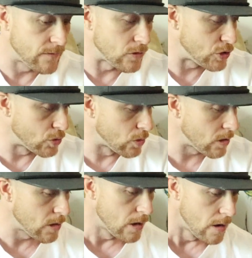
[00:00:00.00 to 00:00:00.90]
for
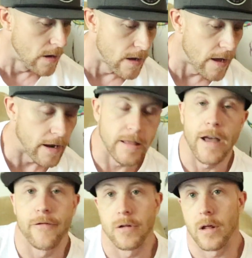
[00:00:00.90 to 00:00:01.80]
sure, and I
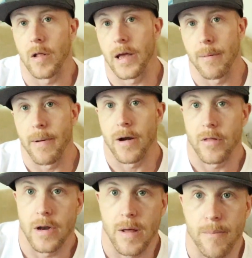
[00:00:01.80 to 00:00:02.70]
definitely like it better
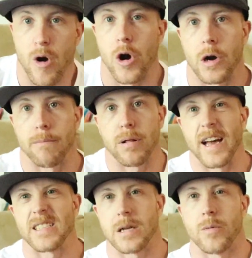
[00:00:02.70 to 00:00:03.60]
than them hard
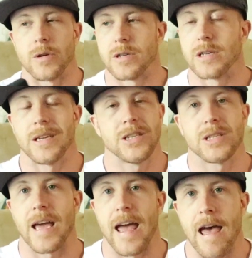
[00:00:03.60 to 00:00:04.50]
plastic ones, because they
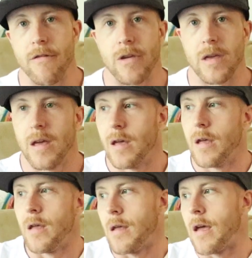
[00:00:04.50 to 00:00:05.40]
just get heavy
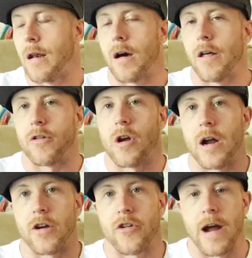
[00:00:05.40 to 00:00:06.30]
and they're
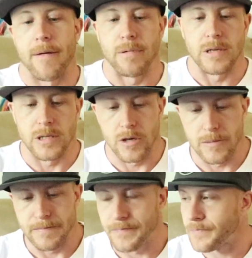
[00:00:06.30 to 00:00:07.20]
kind of crappy. So
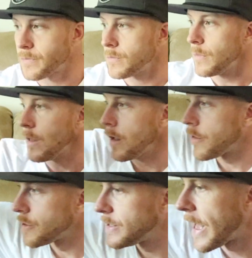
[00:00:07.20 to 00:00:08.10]

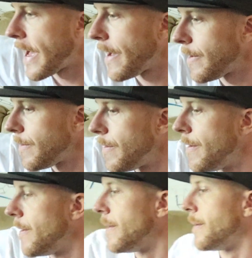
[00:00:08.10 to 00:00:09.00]
there's that.
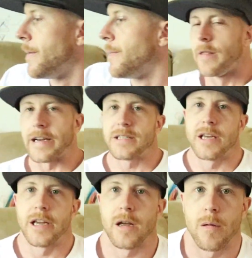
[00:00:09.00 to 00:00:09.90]
Next
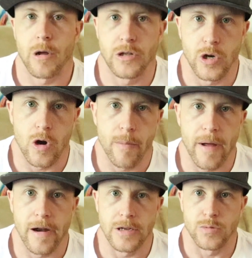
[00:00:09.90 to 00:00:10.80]
thing I'm going to talk
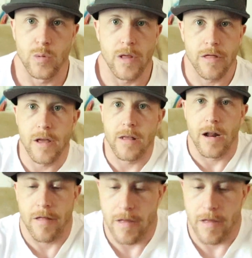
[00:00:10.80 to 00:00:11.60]
about is one thing that I